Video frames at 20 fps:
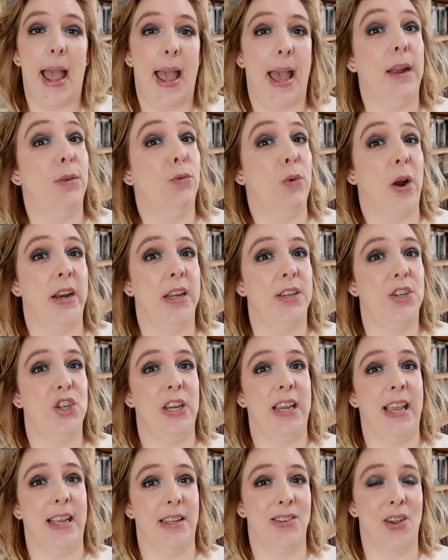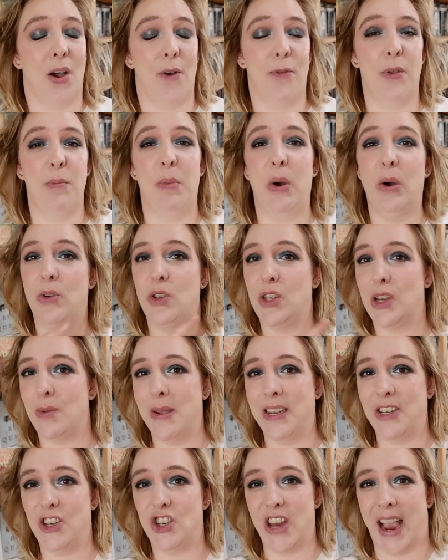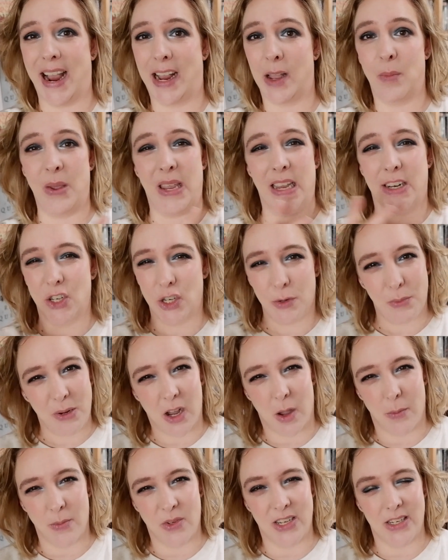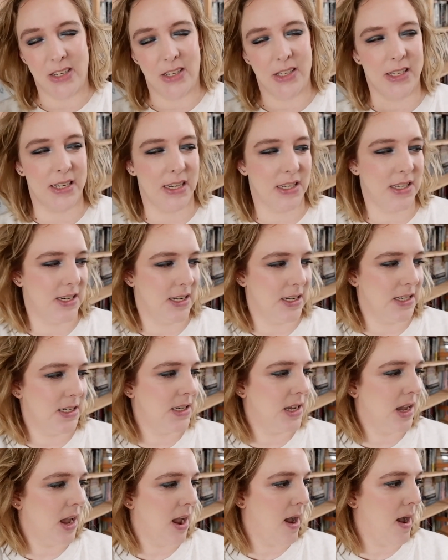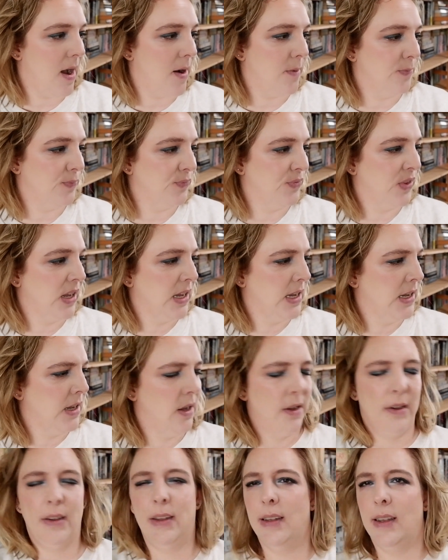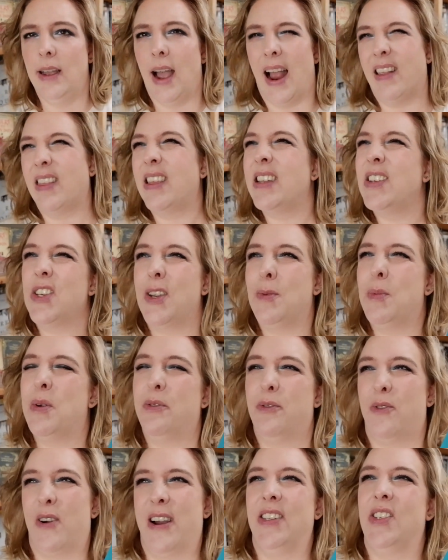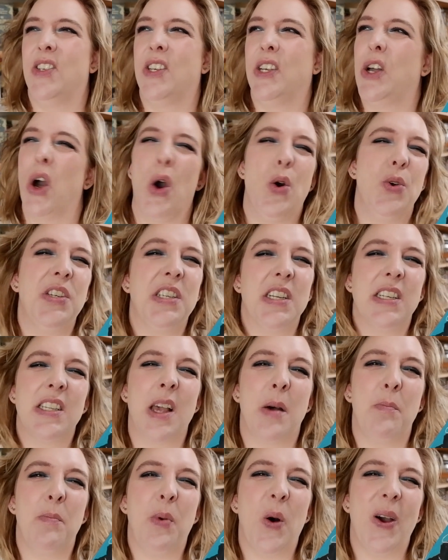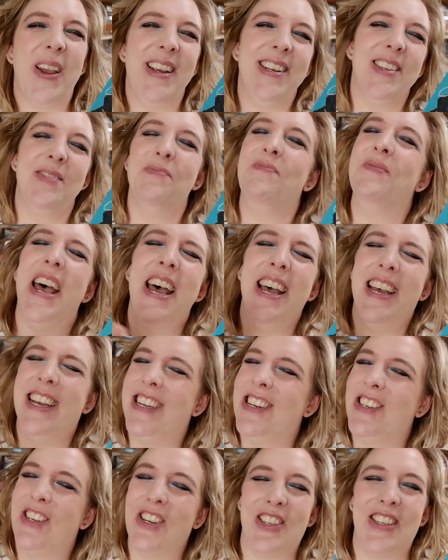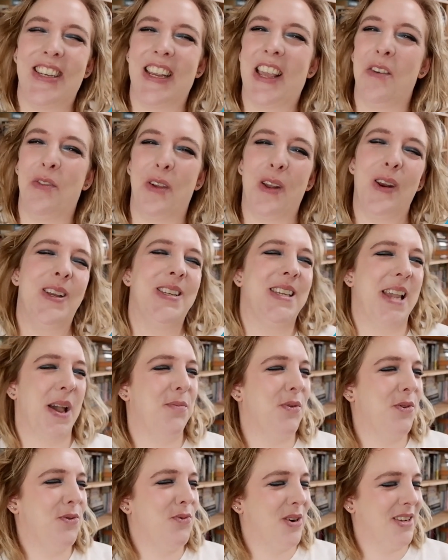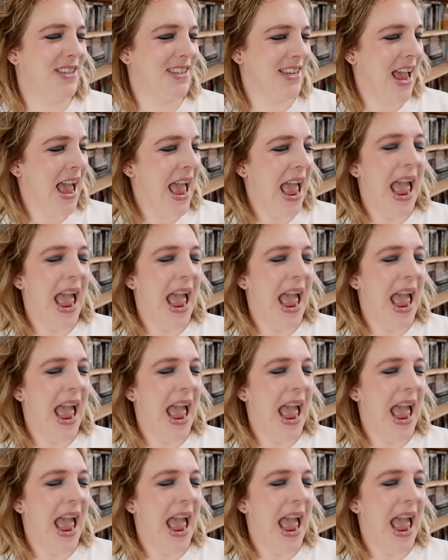and right as she gets off the boat, she meets Jacoby and she becomes his assistant. I think she befriends a ghost at some point, just to give you an example of what's